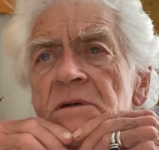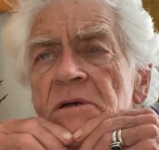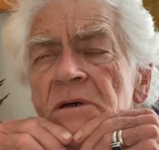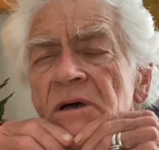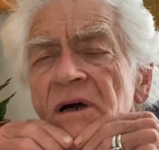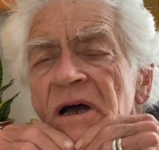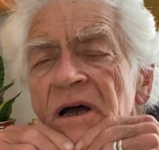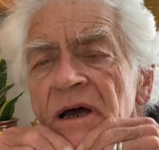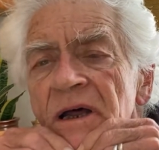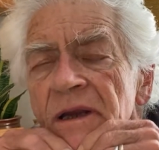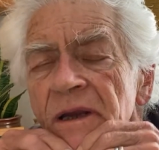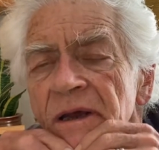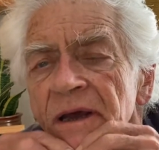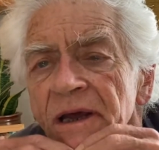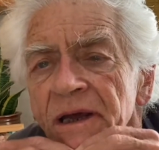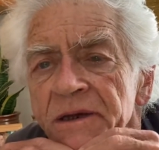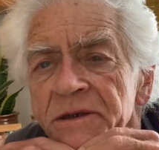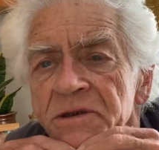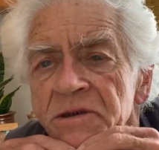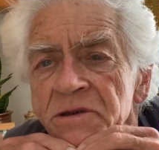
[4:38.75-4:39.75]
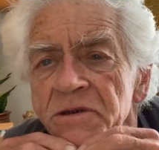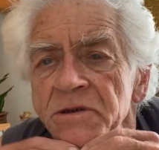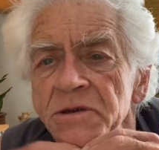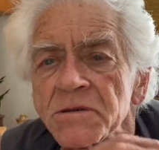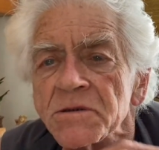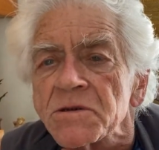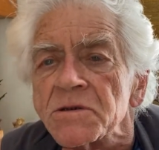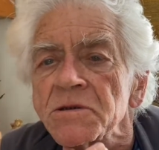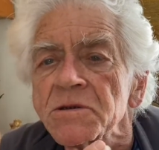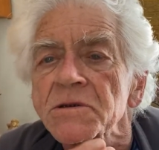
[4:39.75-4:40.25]
And she
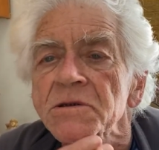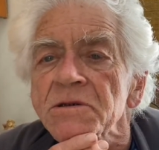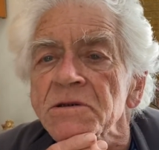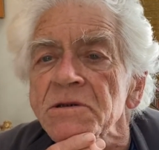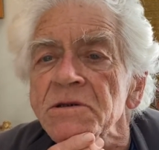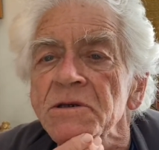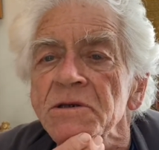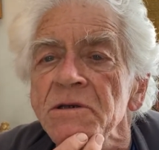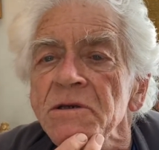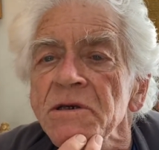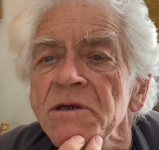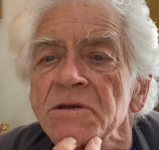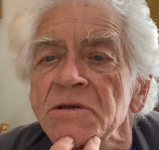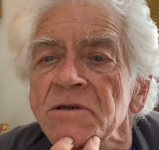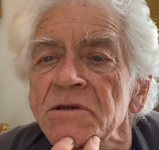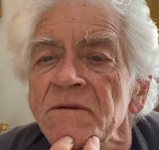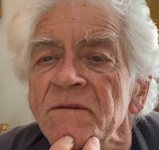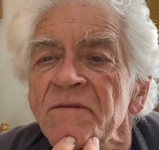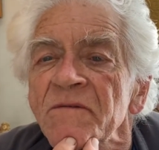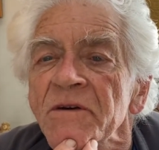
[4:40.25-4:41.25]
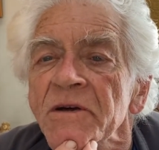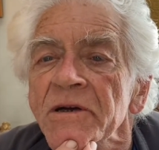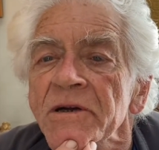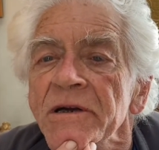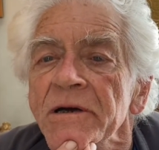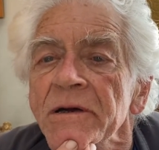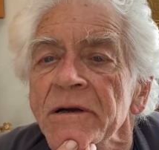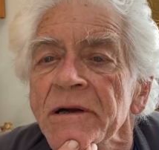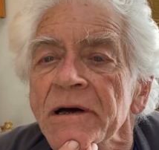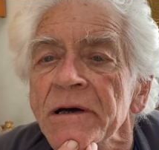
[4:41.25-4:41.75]
just did this. She figured
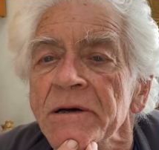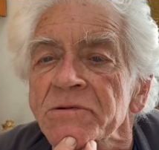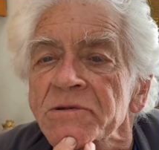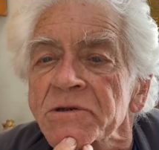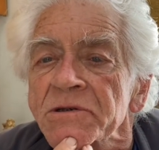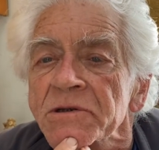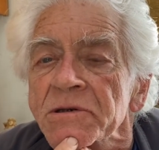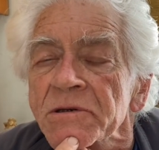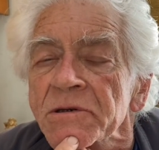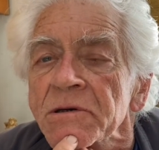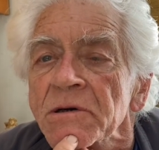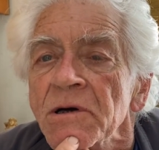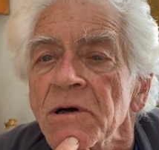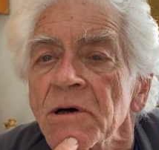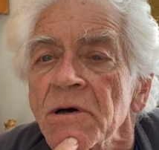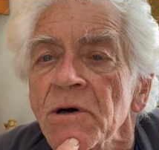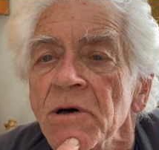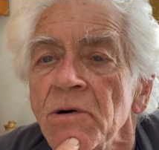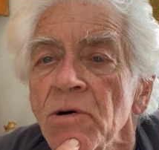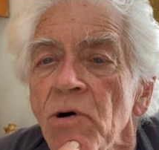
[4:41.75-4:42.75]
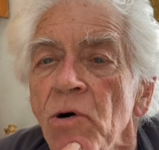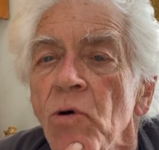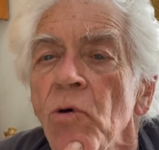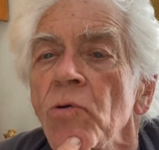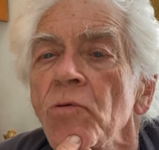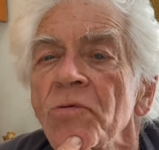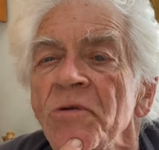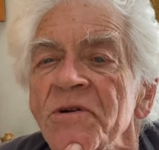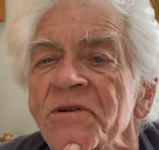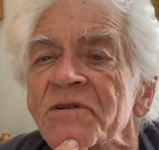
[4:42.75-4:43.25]
out how she could
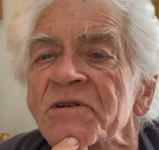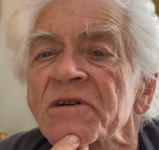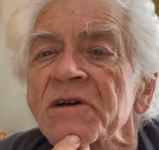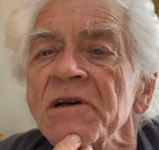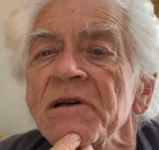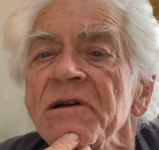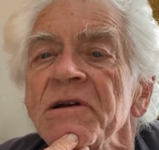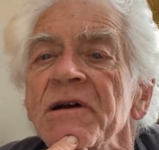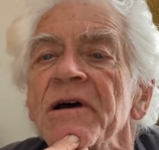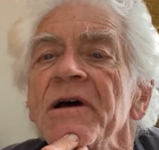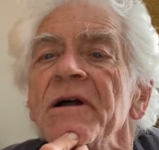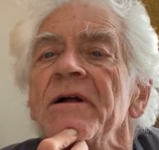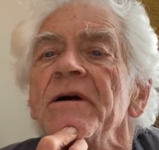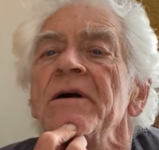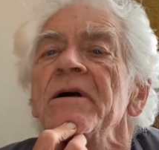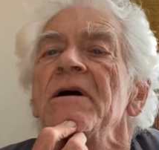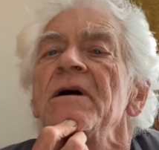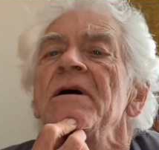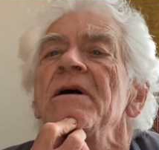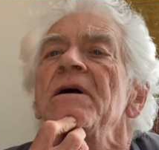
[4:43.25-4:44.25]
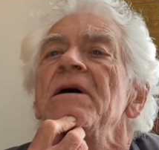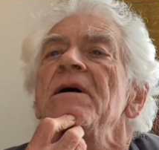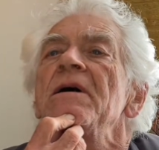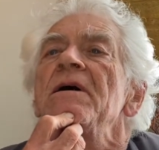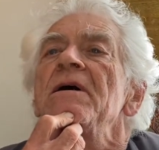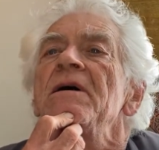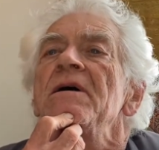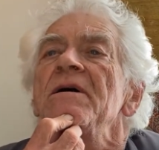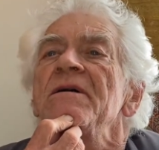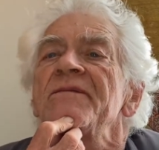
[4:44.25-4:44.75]
hold the skin together
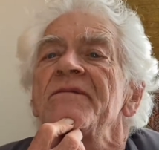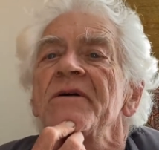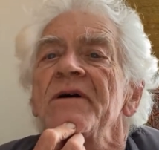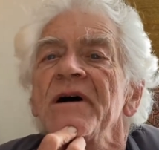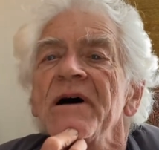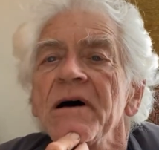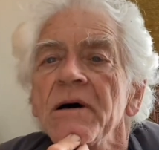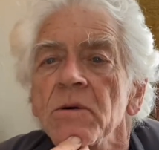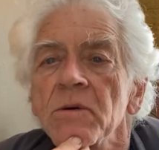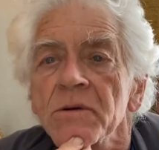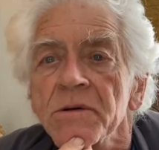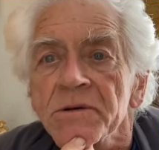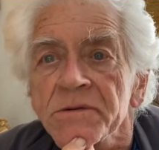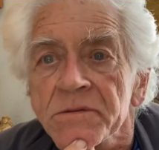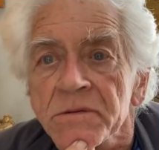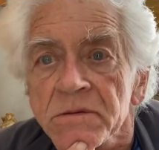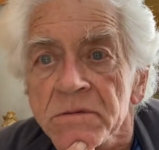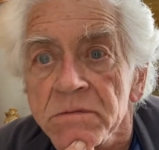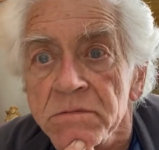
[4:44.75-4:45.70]
for hours.